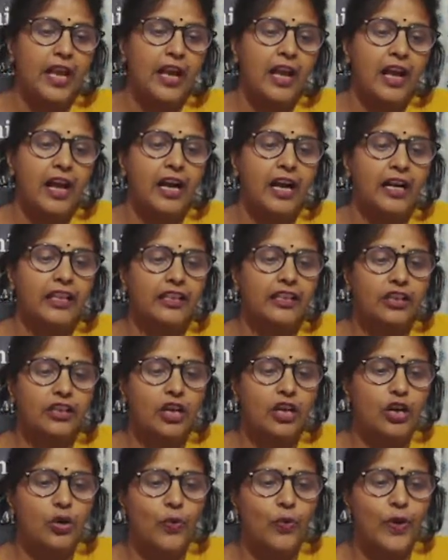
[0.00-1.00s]
And the
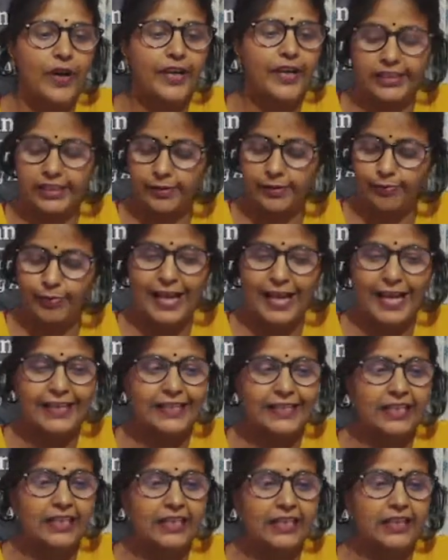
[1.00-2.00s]
third one is
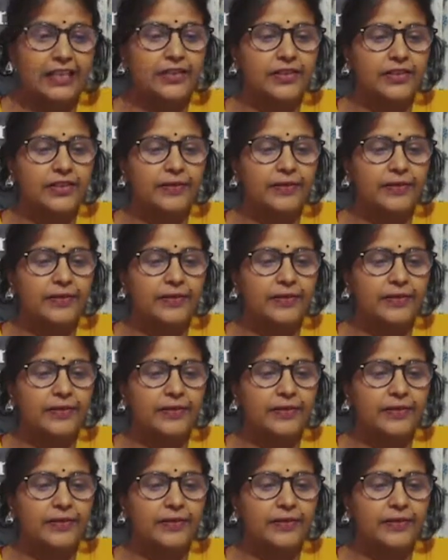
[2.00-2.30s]
platelet,